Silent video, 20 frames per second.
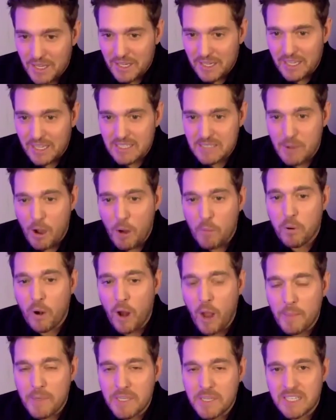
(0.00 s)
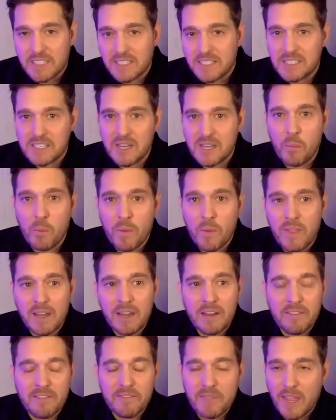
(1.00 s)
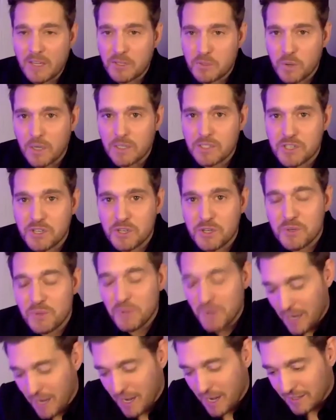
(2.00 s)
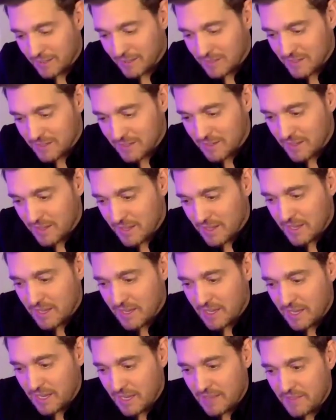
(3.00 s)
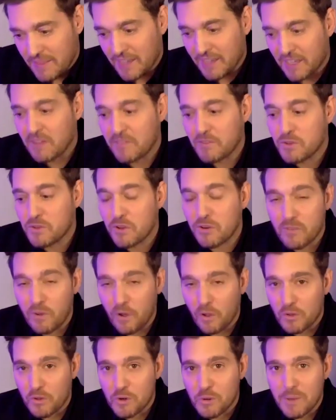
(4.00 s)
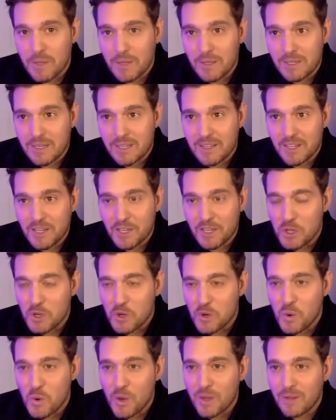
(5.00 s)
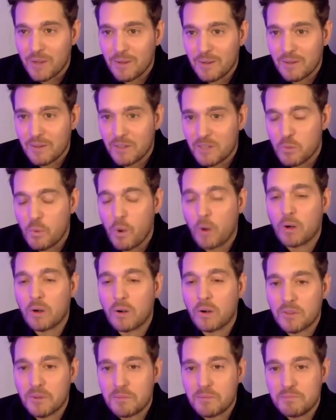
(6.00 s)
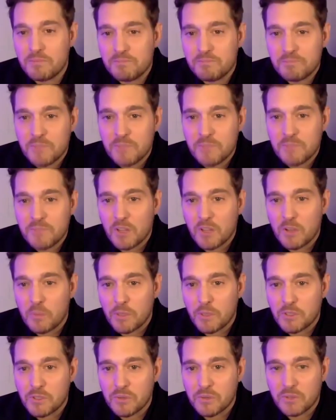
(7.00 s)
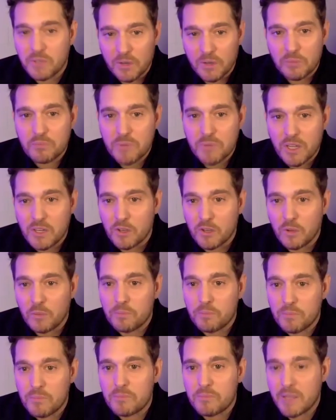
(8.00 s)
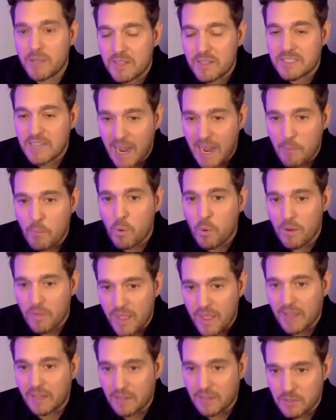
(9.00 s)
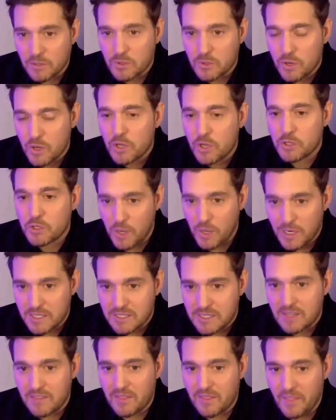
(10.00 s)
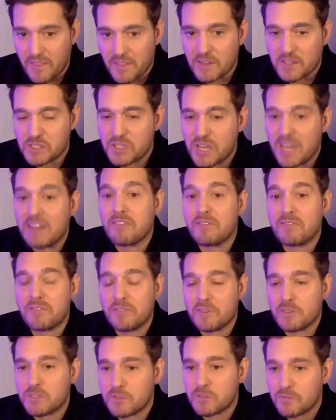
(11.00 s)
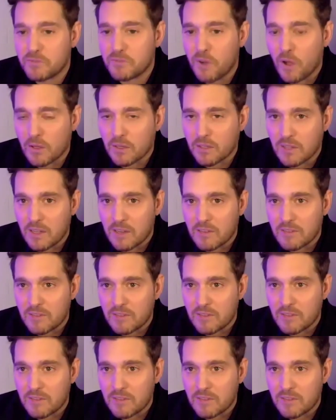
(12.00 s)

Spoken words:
It's about promising to someone that if they trust you and they give you their vulnerability, that you won't hurt them. You'll be true, you know, that you'll be the time where they can trust that they're safe to fall in love.